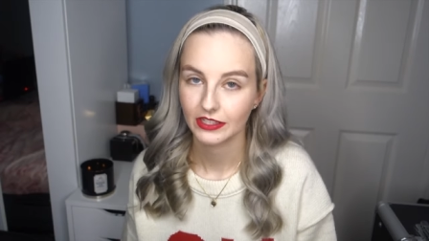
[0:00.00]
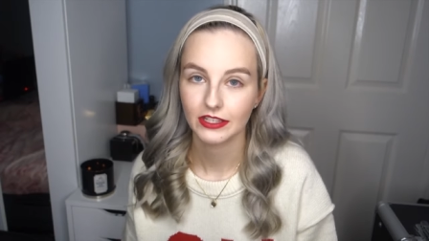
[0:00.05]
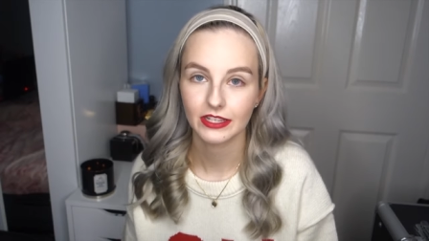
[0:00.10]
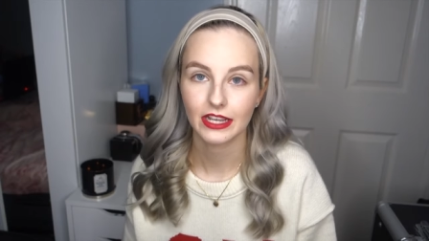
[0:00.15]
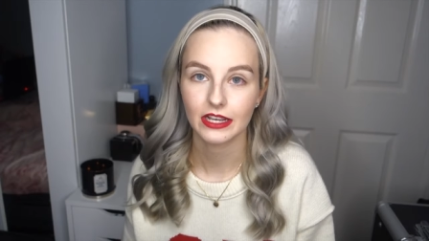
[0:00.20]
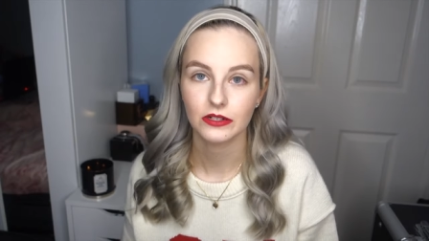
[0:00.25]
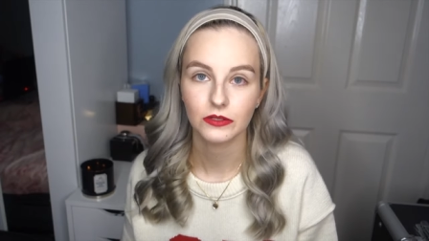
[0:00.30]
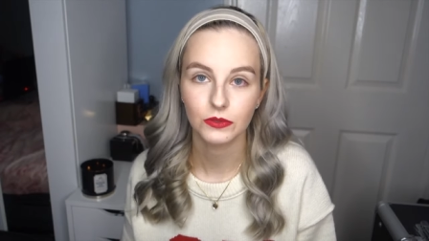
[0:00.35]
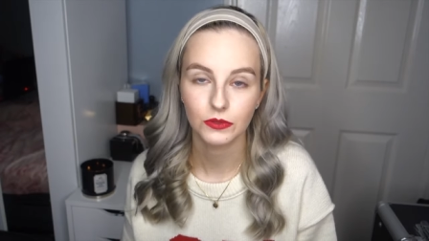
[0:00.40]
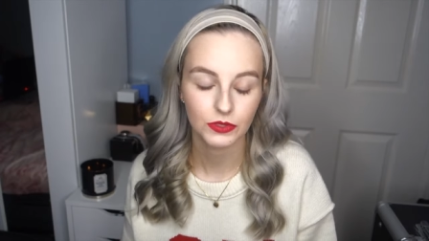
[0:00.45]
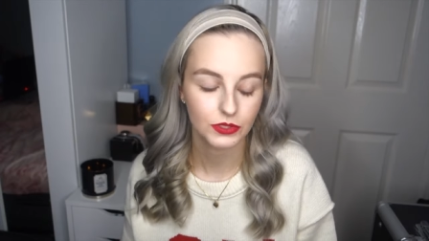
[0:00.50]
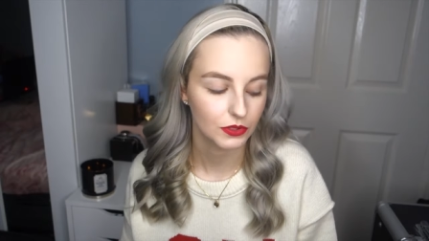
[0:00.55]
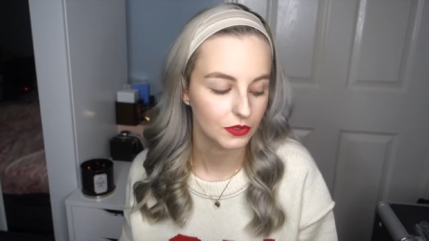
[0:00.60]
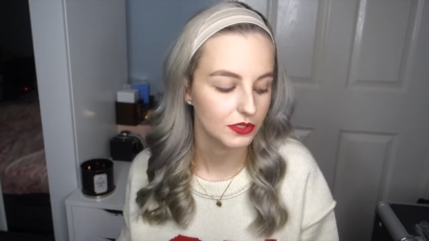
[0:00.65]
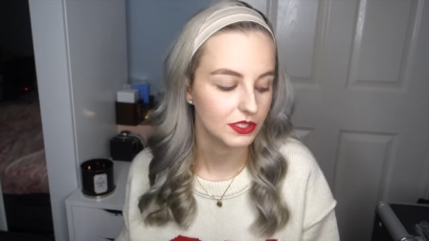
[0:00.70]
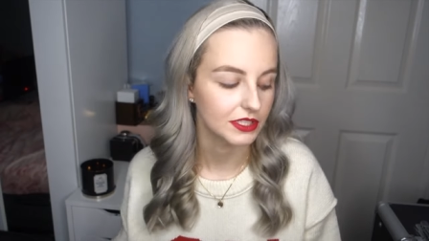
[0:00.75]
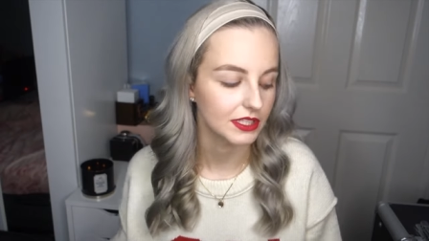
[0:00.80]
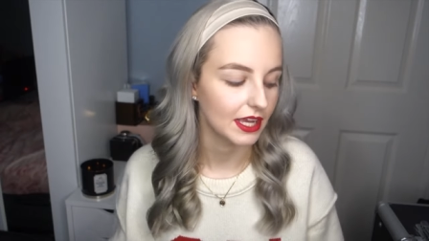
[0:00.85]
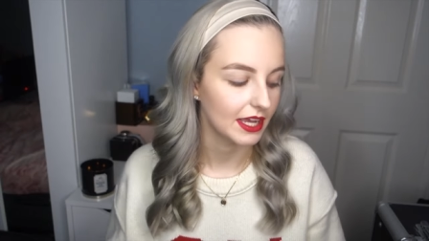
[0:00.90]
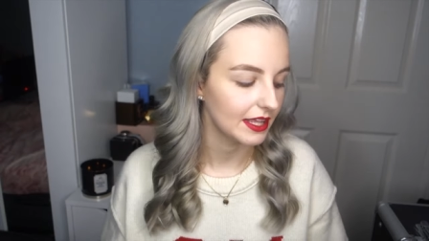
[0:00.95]
You get all
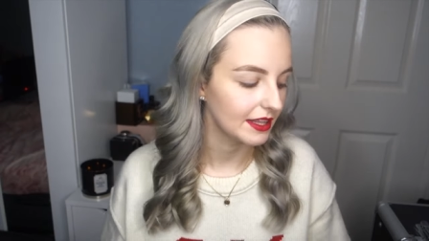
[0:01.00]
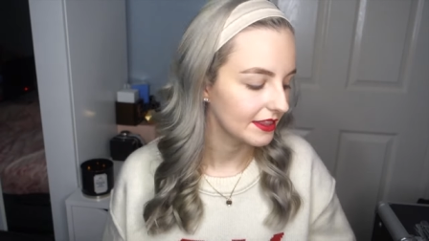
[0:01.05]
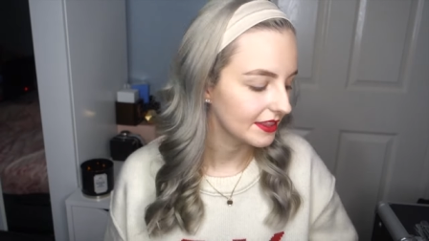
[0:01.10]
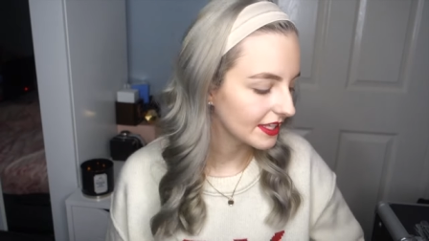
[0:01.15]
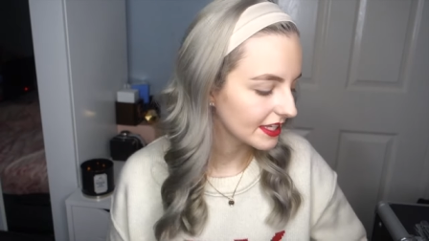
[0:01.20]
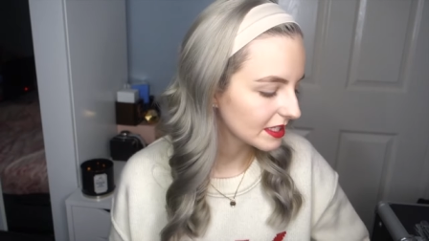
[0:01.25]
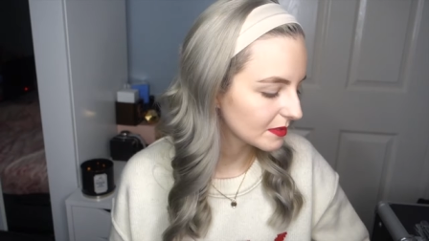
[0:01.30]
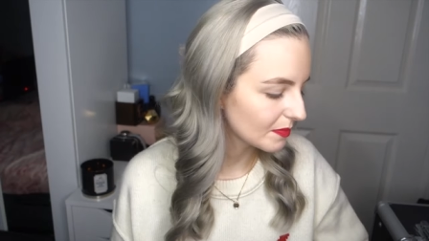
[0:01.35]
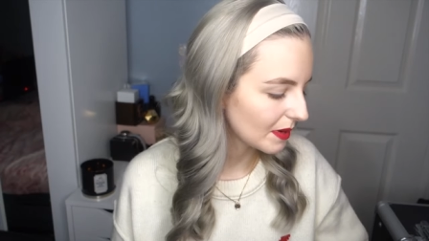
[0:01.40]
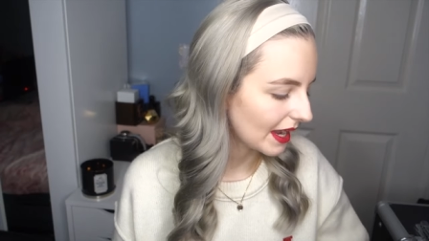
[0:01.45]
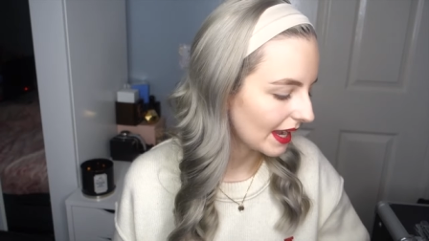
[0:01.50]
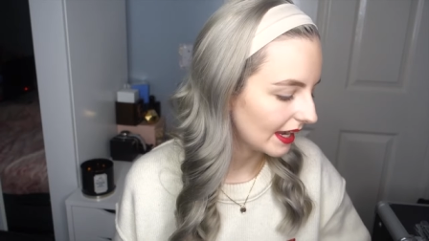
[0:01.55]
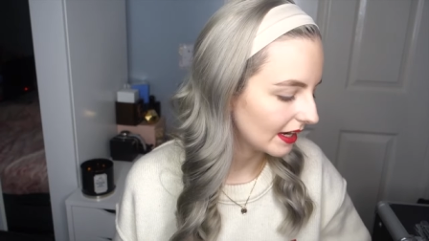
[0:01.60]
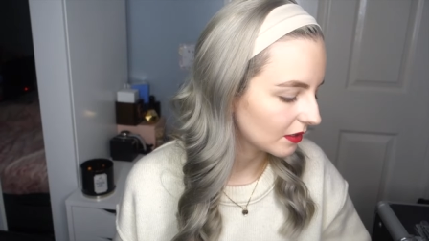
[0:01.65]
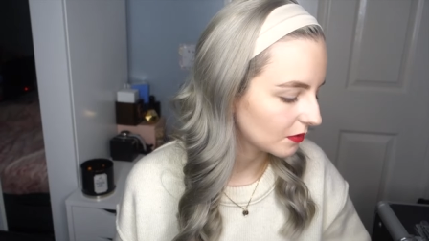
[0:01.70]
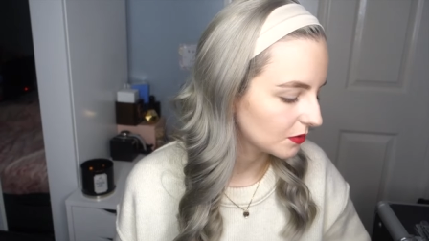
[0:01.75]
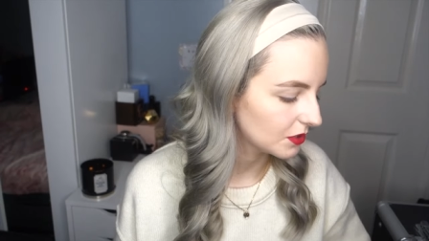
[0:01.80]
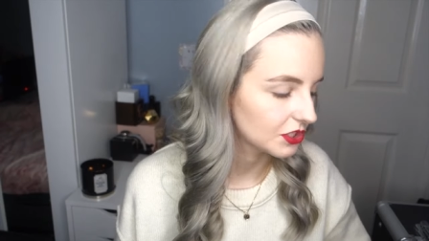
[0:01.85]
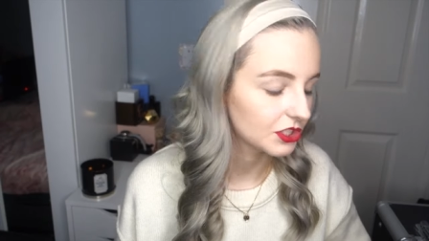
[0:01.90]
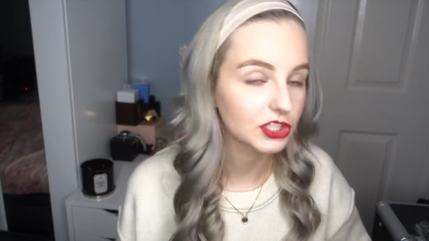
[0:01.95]
sorts in there. And this
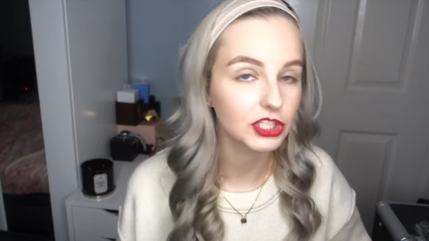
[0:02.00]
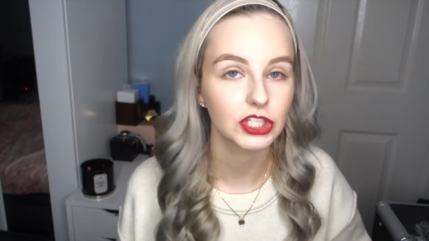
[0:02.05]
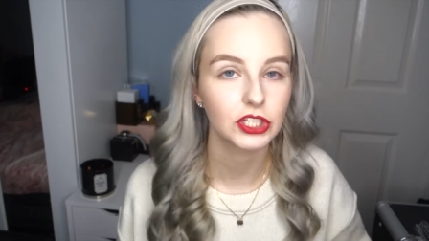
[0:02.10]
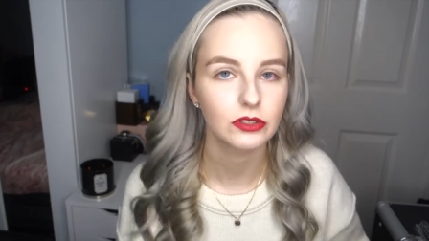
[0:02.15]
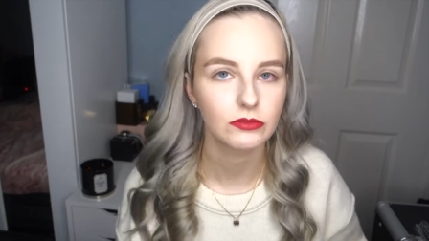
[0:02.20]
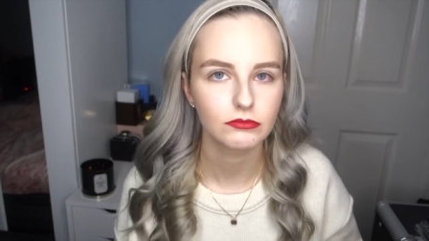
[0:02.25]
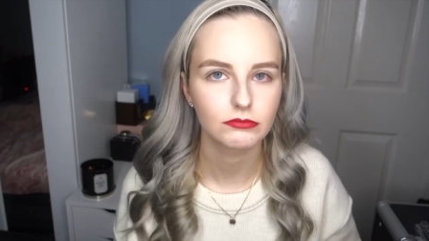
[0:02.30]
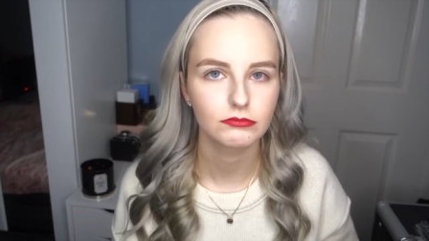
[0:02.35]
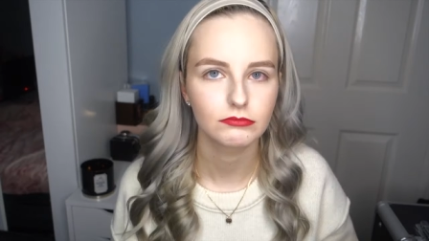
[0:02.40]
pack was two,